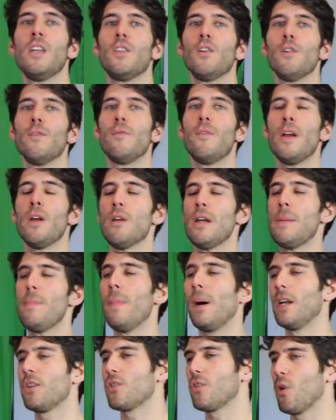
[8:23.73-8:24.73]
they're very
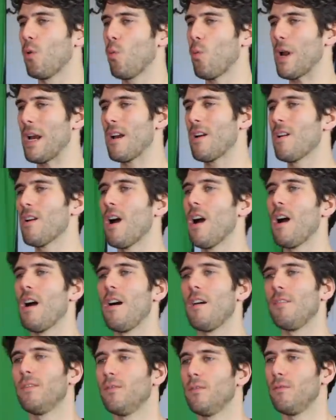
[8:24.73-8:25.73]
much aware
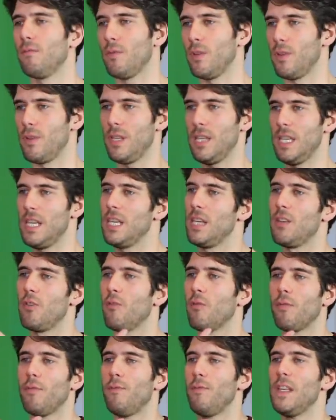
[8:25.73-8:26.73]
of
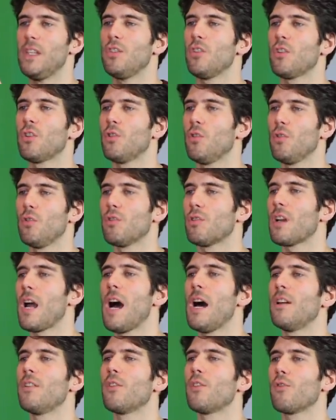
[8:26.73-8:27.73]
the physical,
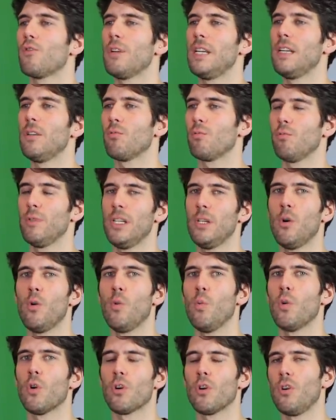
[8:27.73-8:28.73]
concrete,
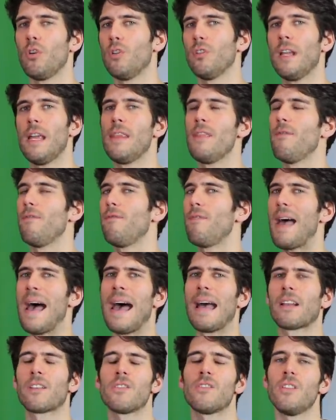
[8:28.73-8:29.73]
real world and the
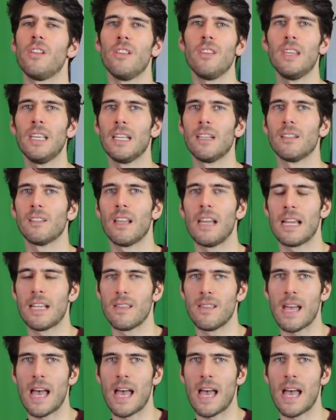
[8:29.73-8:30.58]
facts and things like